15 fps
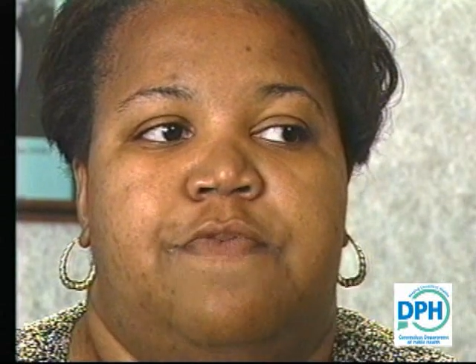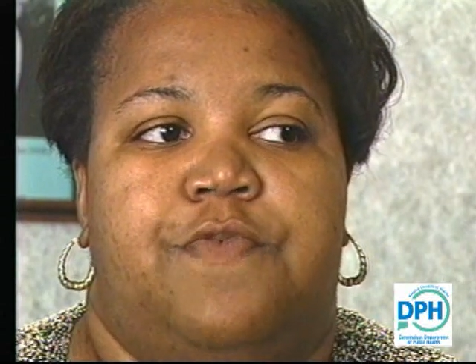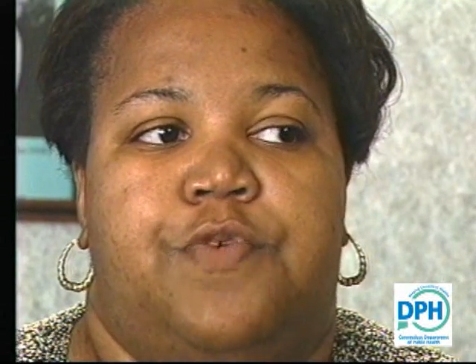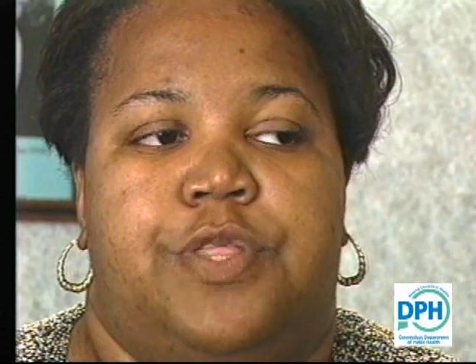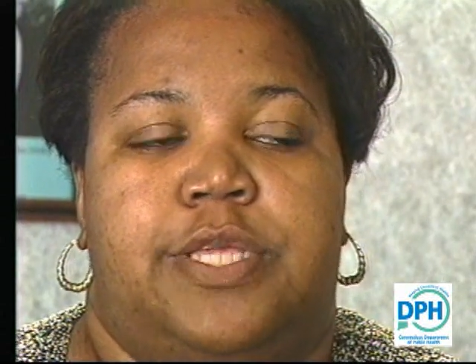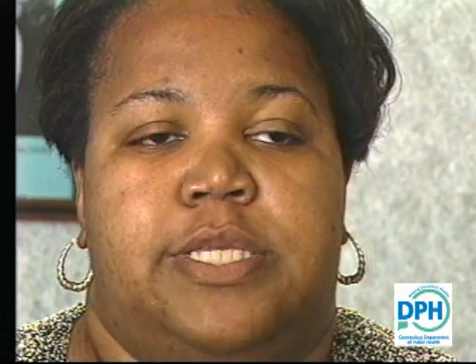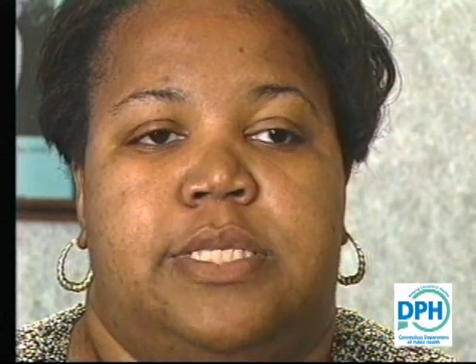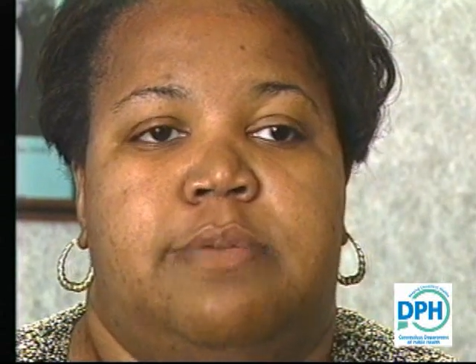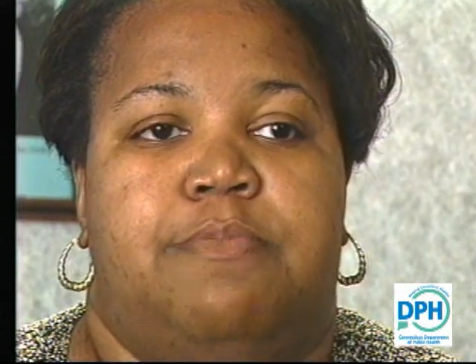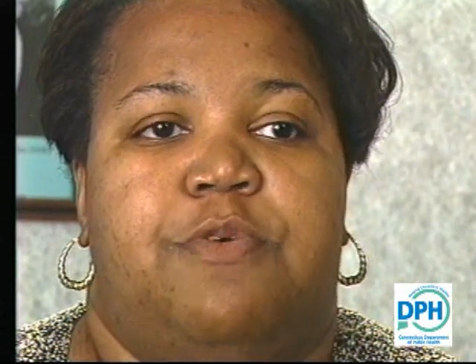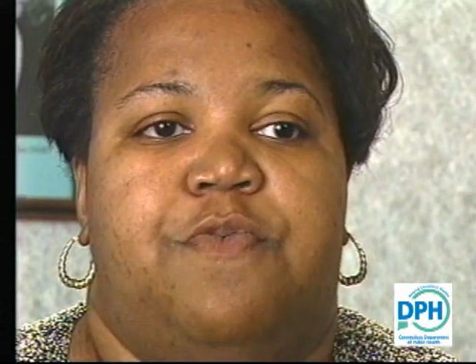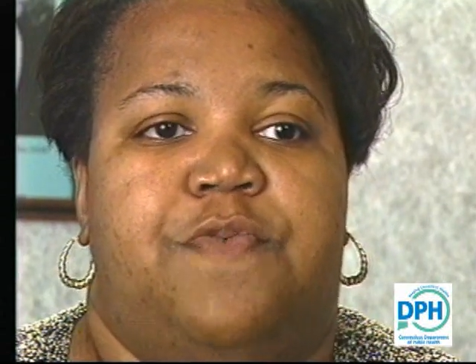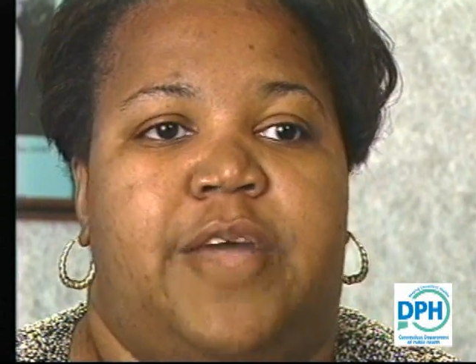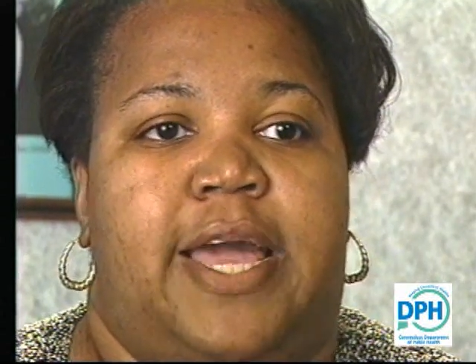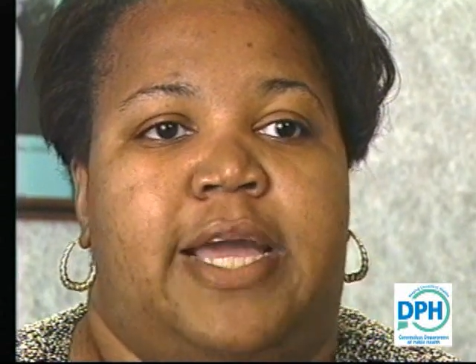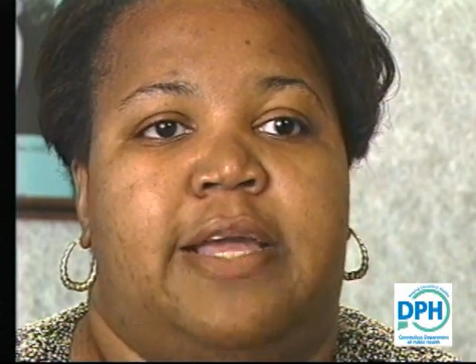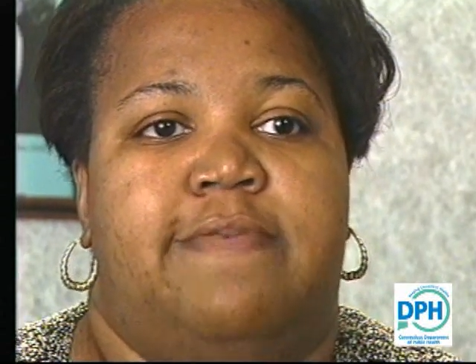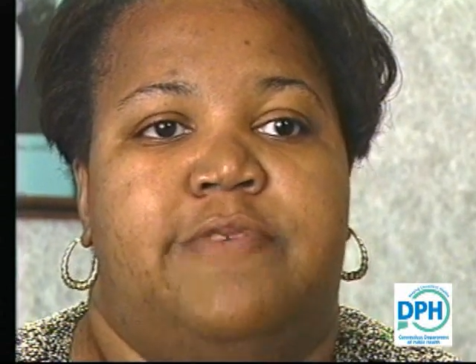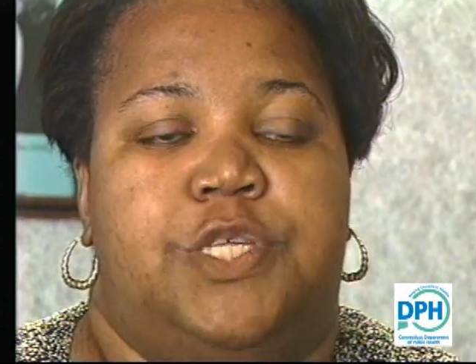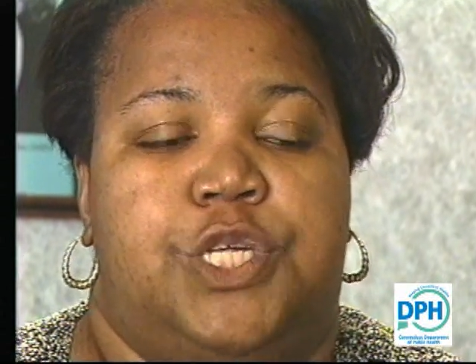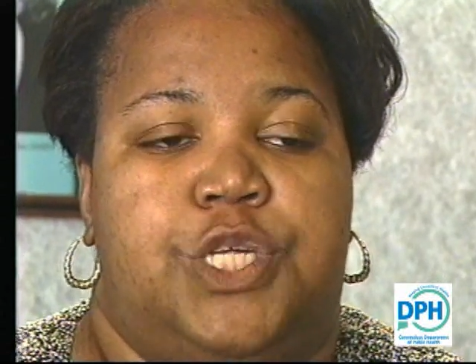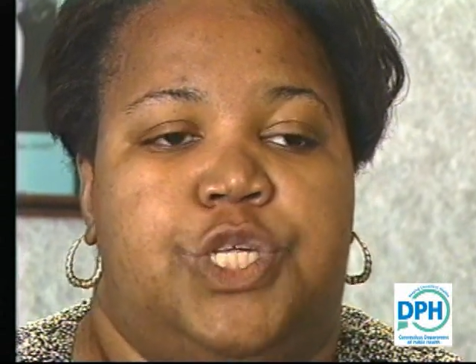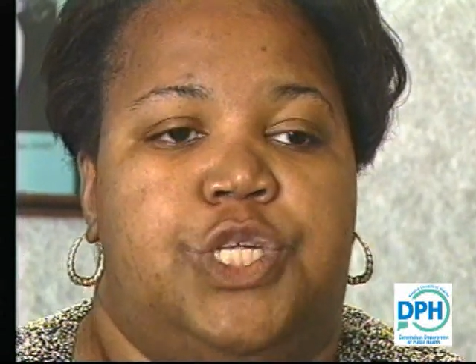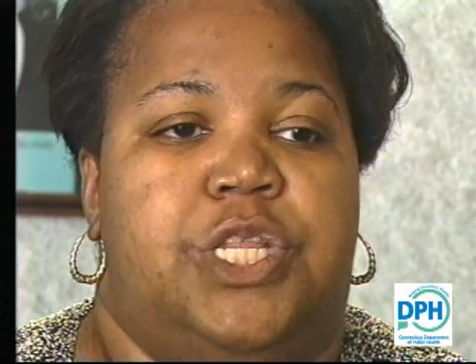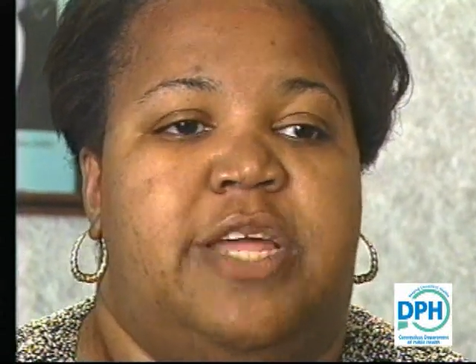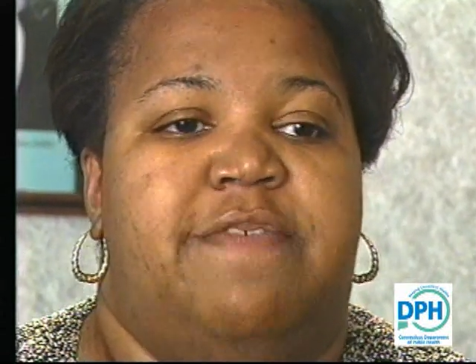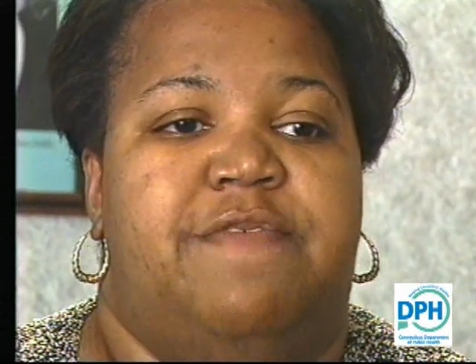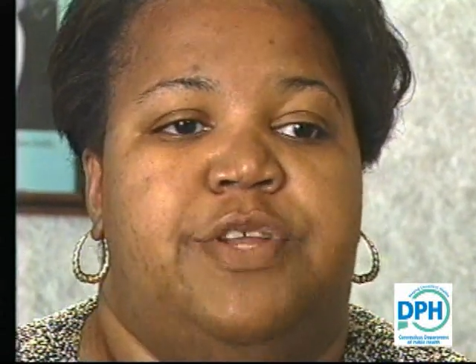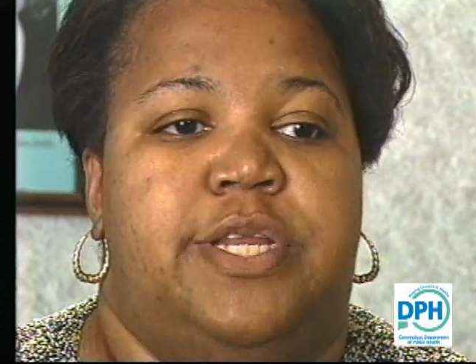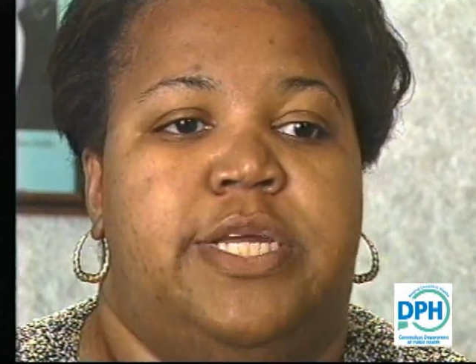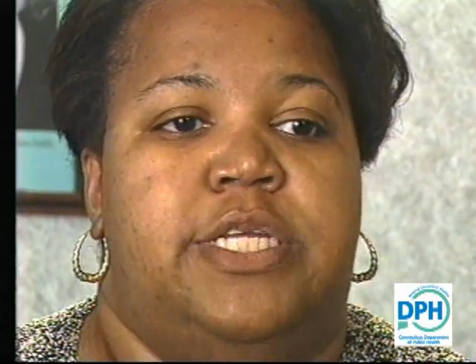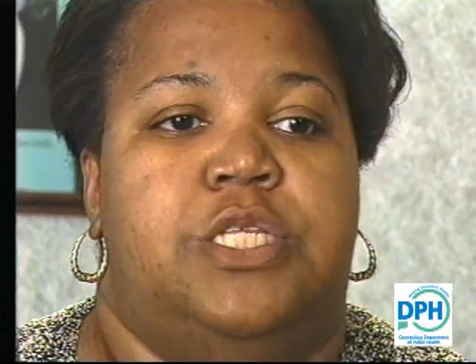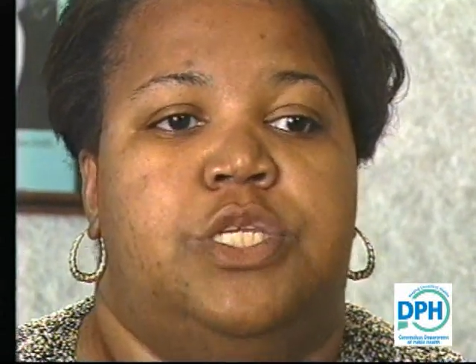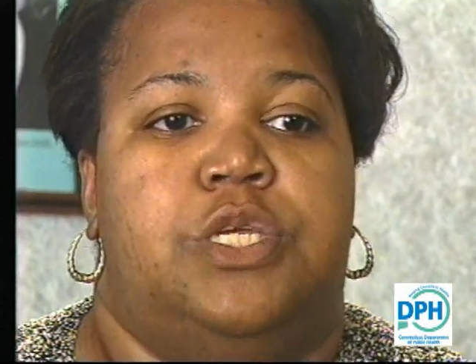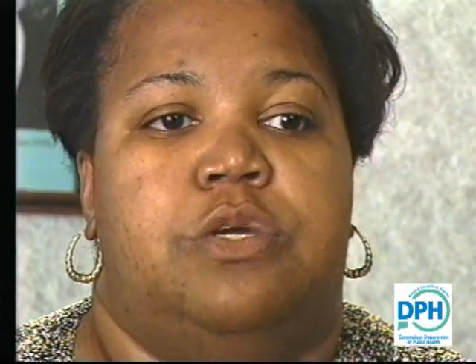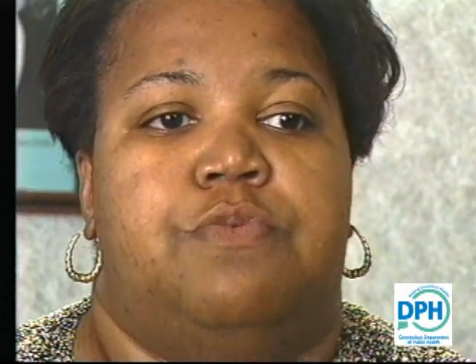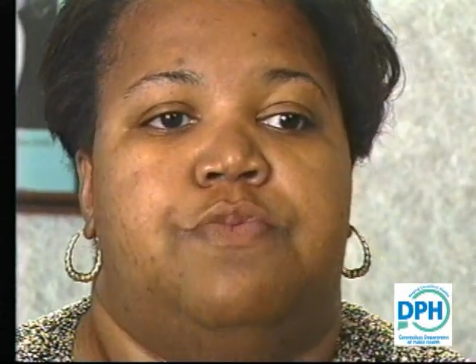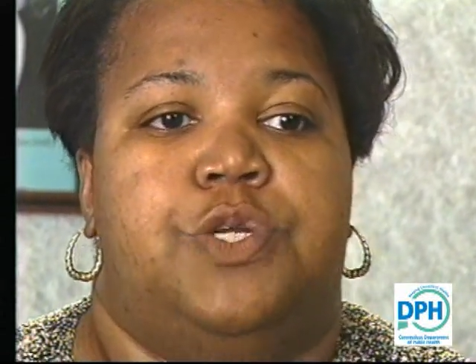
for the simple fact if she should ever need to